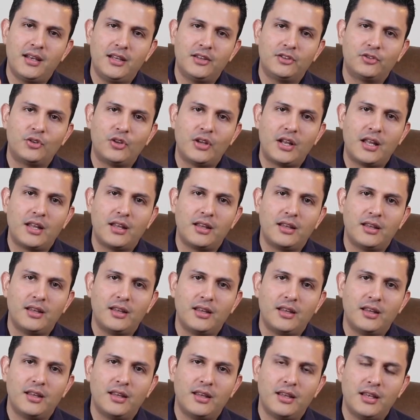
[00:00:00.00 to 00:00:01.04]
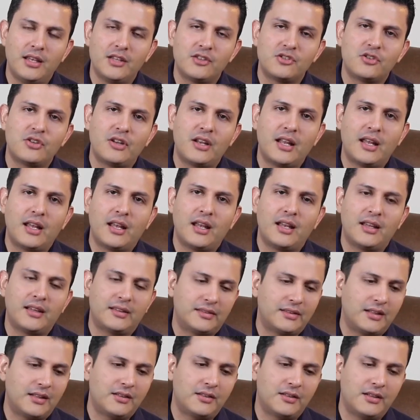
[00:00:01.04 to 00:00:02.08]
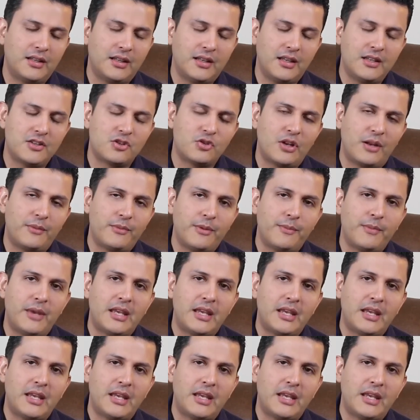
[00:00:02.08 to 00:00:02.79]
he's gonna be